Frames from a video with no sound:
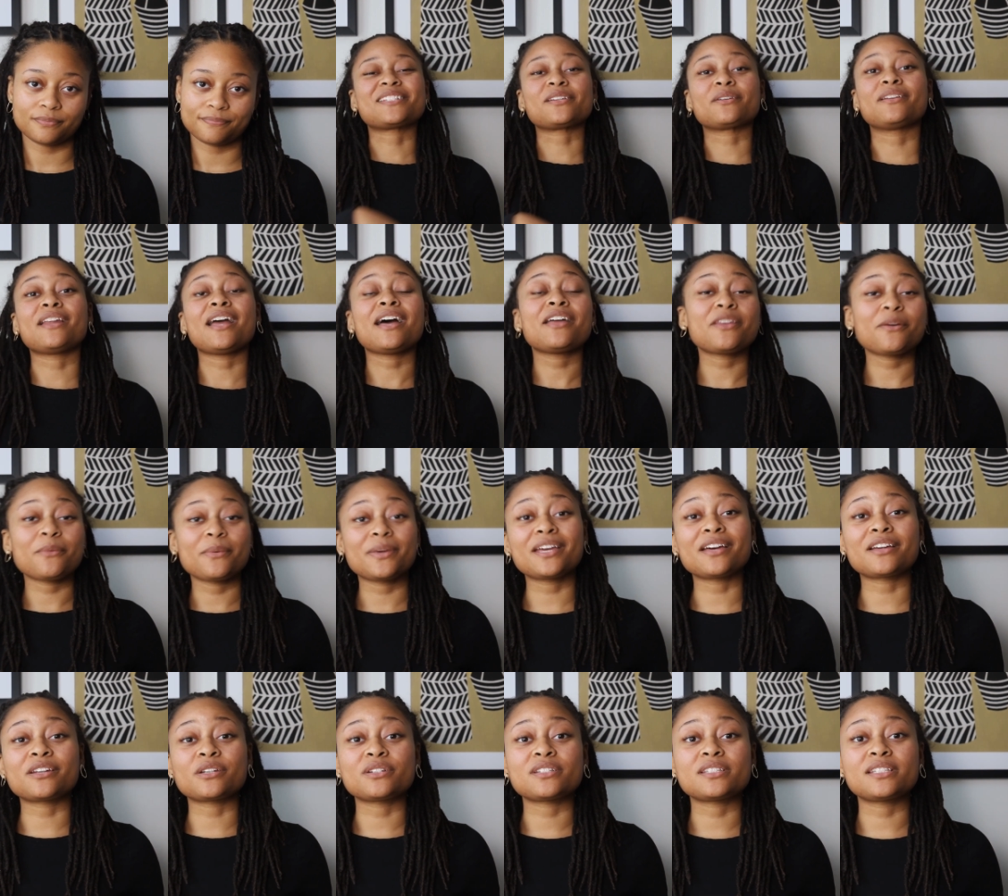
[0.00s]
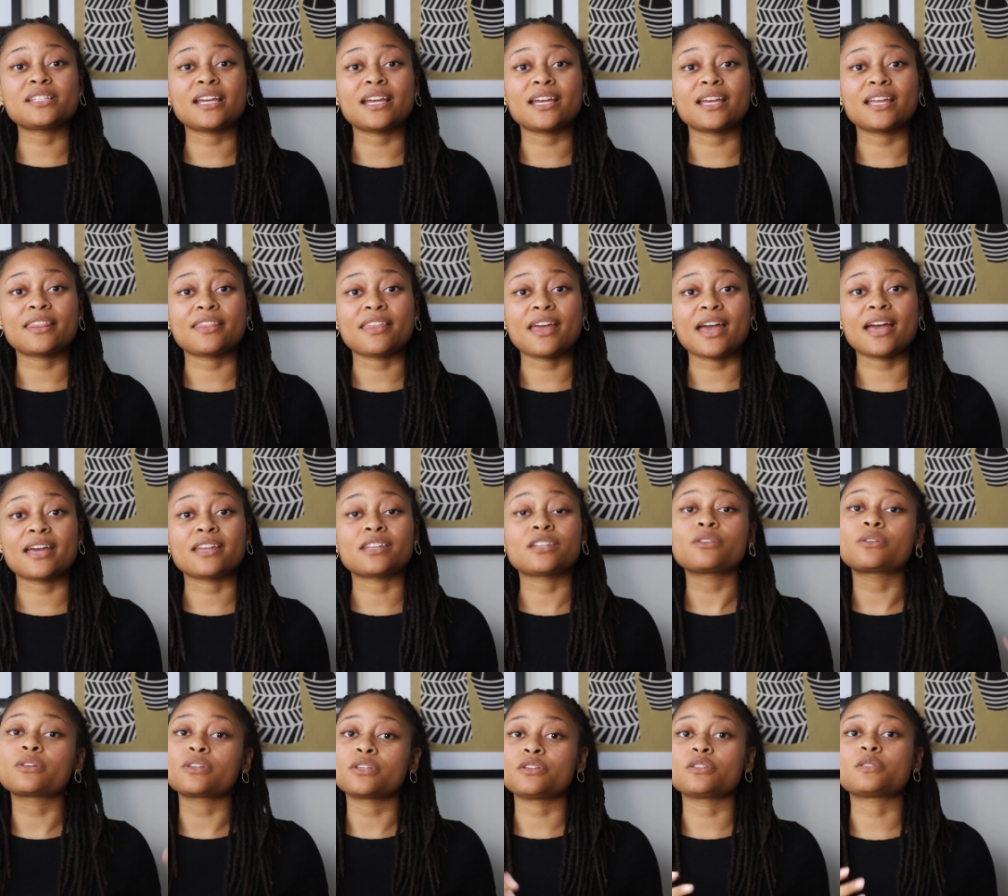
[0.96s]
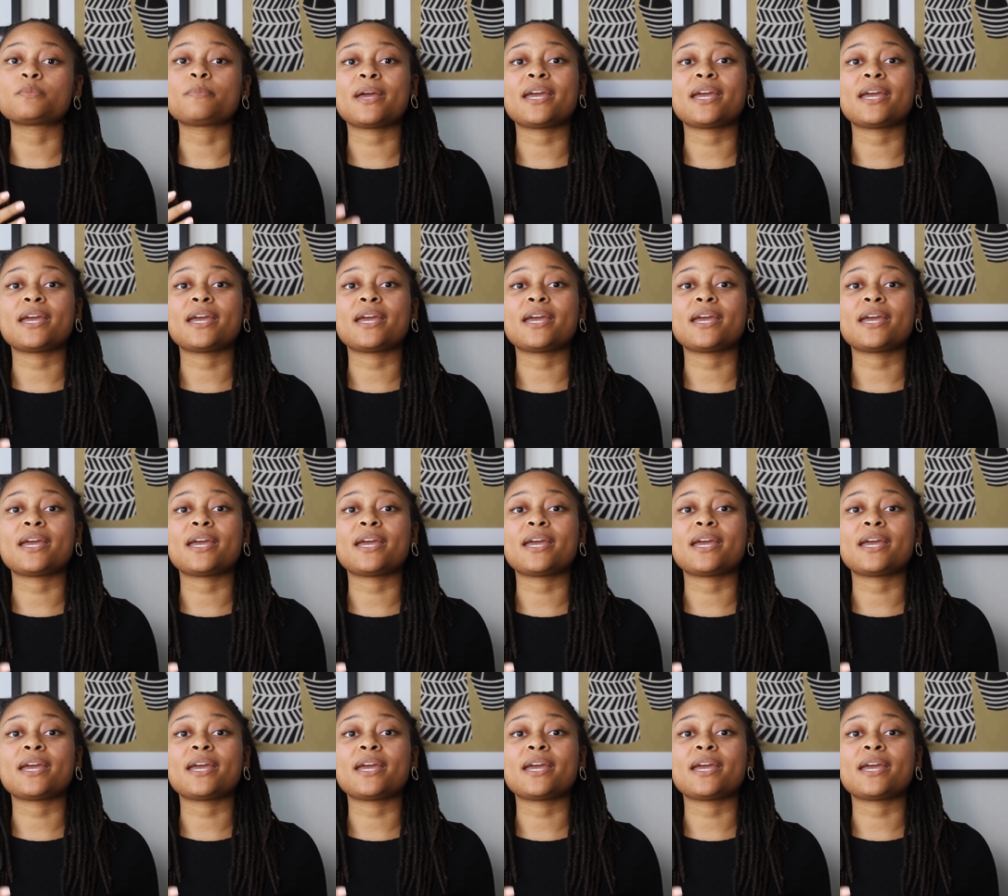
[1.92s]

So now that we understand that you can use